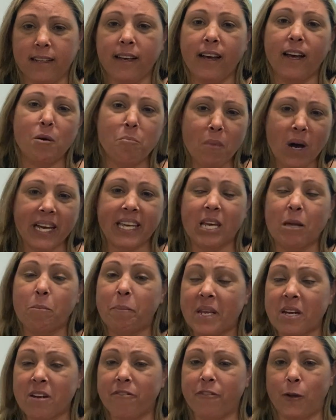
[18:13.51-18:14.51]
It might get
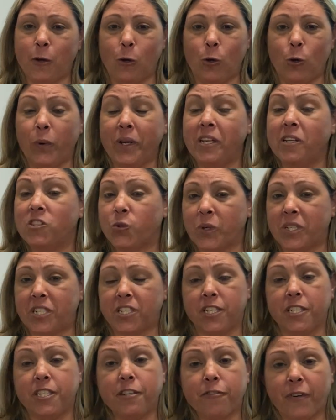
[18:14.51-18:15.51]
better for you when you switch
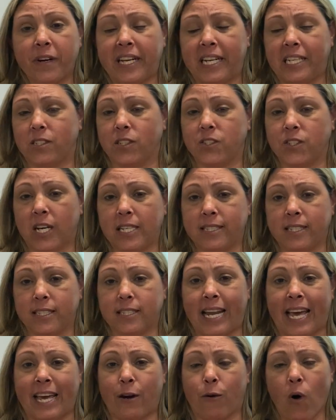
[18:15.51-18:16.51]
to different exercises
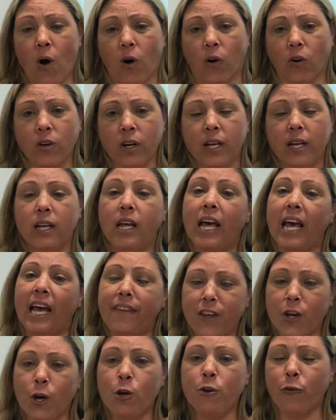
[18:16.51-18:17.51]
later on, and
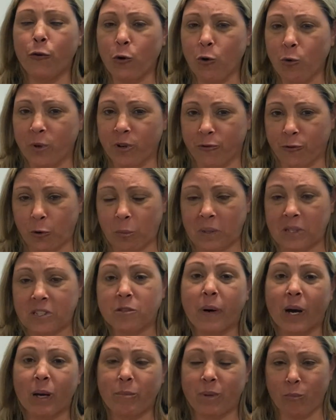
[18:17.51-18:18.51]
the overall performance
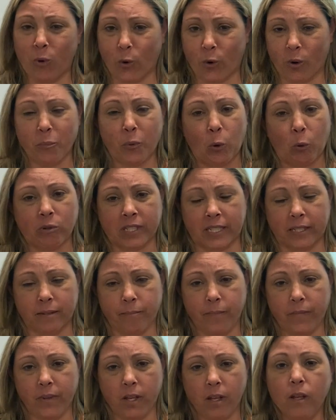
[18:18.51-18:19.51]
might be more important.
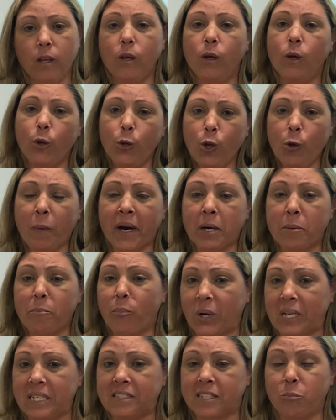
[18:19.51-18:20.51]
You might
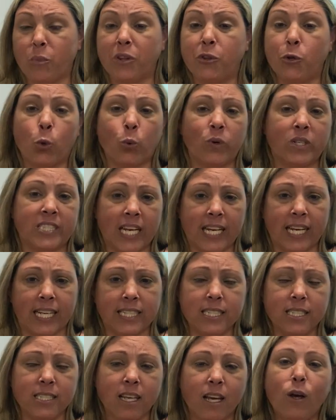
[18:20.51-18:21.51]
impress them with your
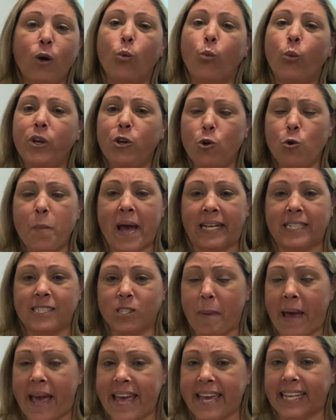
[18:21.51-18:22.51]
resilience when you bounce
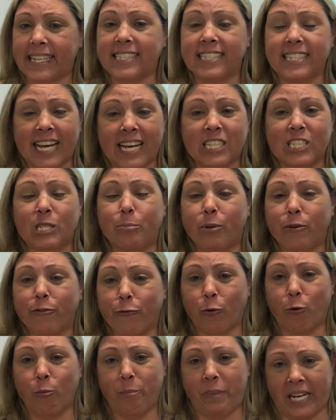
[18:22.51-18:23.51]
back and start to
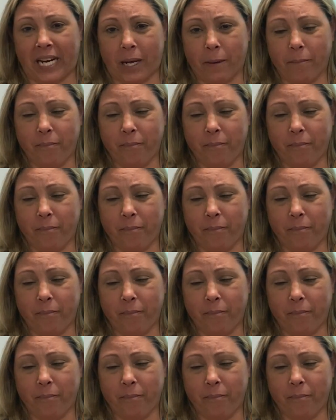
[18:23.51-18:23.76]
perform better.